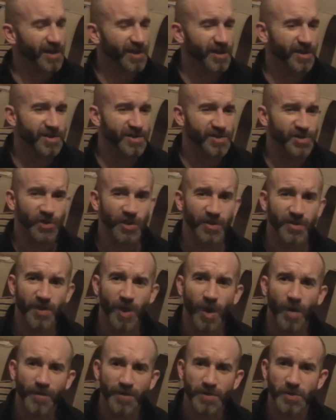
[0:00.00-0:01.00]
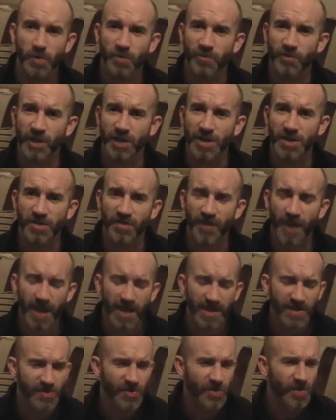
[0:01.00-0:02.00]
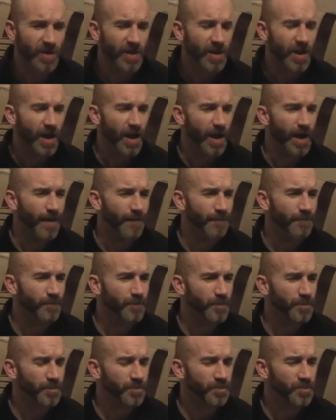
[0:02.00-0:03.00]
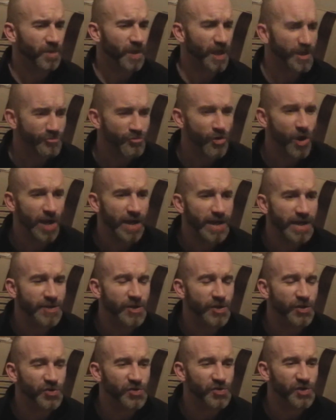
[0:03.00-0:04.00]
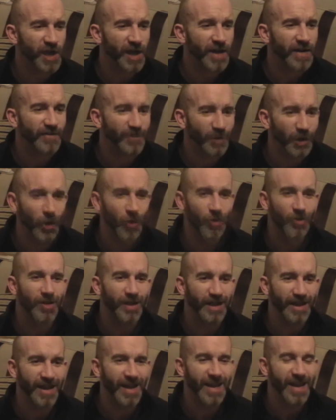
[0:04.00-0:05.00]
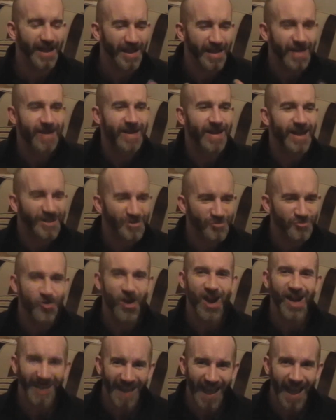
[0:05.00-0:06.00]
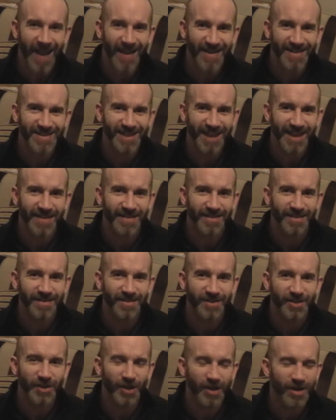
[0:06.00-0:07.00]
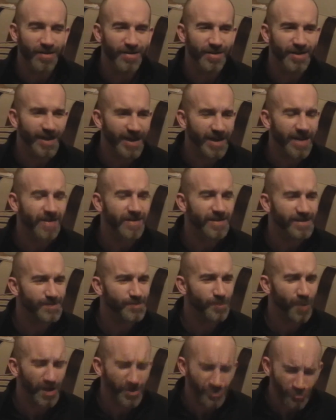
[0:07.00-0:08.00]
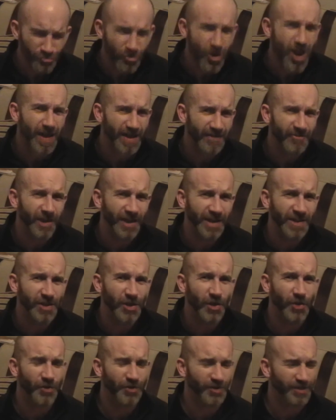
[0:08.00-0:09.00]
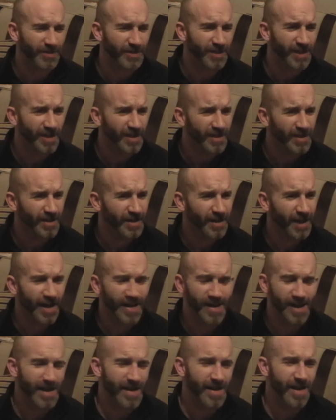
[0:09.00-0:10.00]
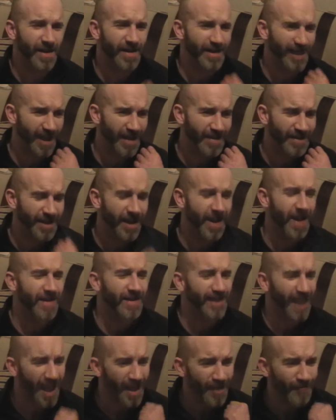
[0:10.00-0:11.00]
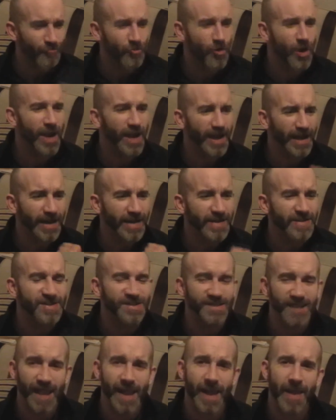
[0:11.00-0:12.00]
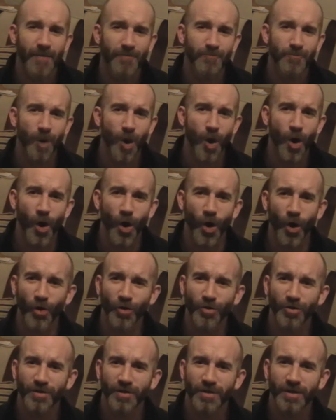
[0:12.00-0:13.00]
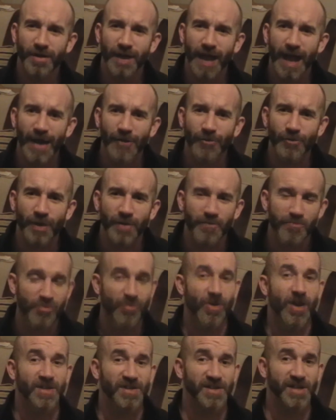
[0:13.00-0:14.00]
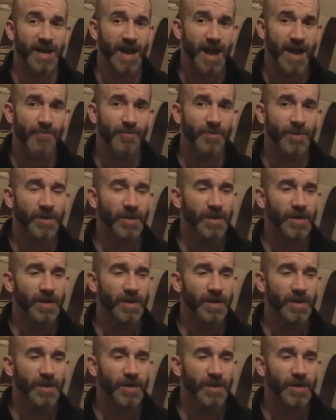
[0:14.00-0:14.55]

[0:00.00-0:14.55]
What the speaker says: stuck in the office with Ricky Gervais. He really does kind of look, he's really acting, and it's really, really good. And I can't really say it more, how impressed I am